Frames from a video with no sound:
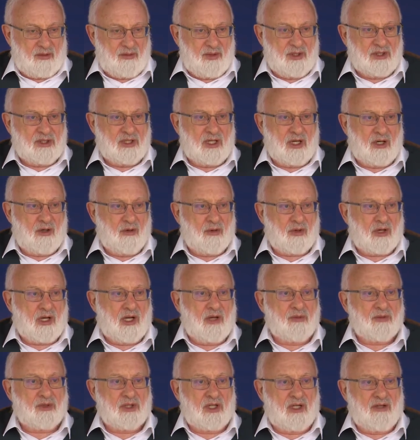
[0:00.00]

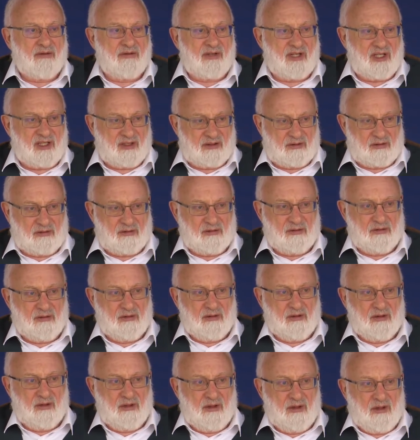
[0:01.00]
Orta is
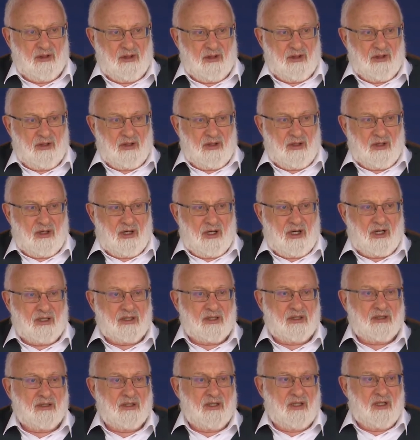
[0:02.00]
night in Aramaic.
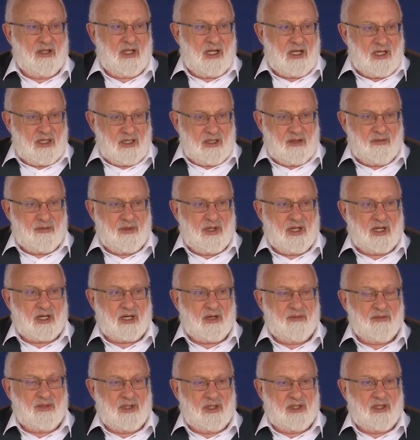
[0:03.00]

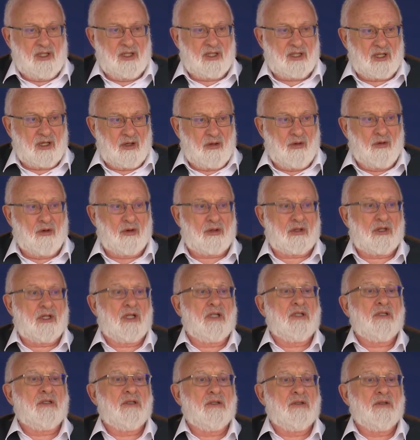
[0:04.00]
Aramaic
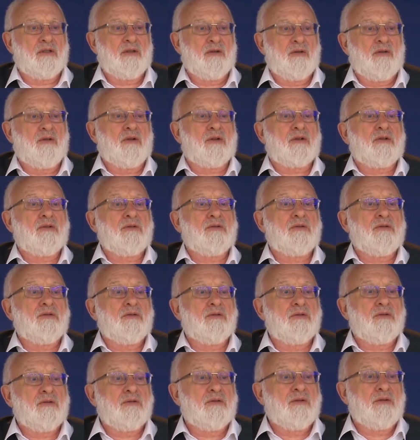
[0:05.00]
is the posterior of
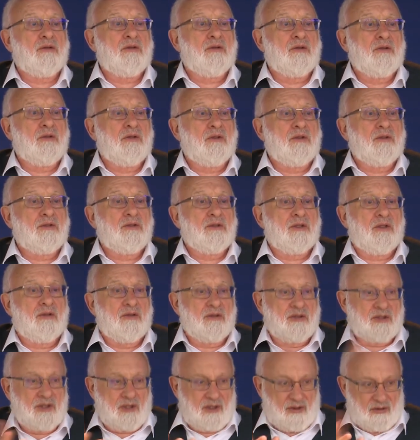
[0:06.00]
Hebrew. So
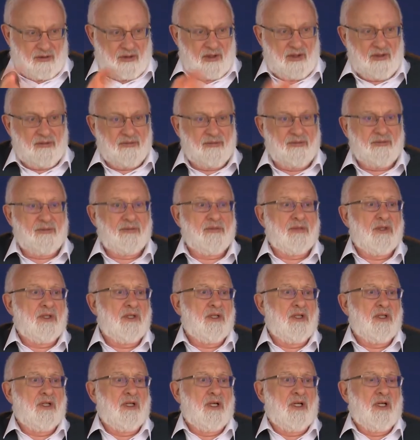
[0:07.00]
night in
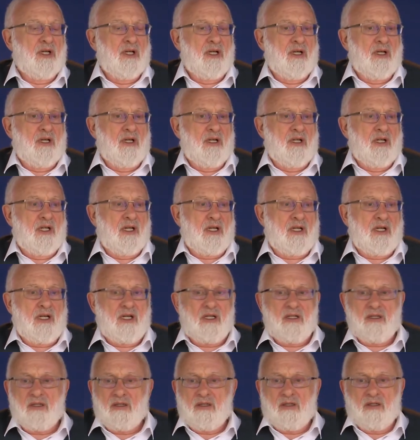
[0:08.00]
Aramaic is called Orta, uh,